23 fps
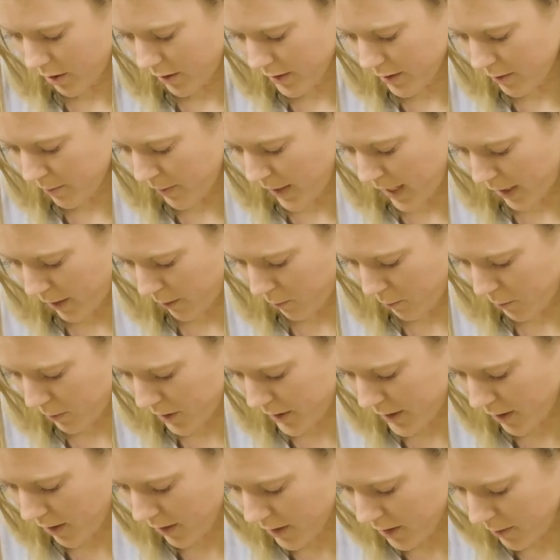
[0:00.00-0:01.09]
at the bottom. We'll
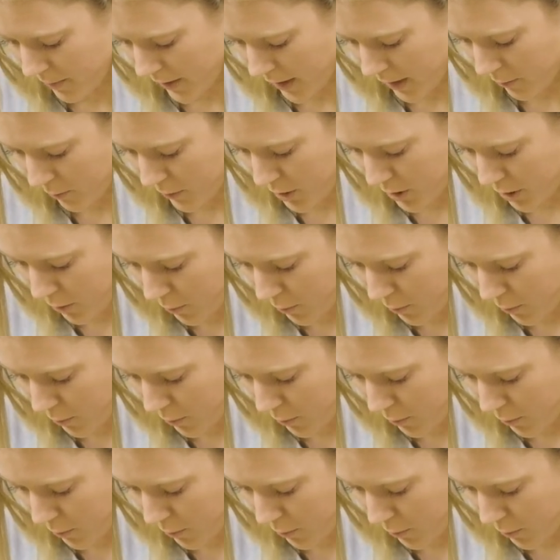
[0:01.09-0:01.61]
start at the bottom, we'll do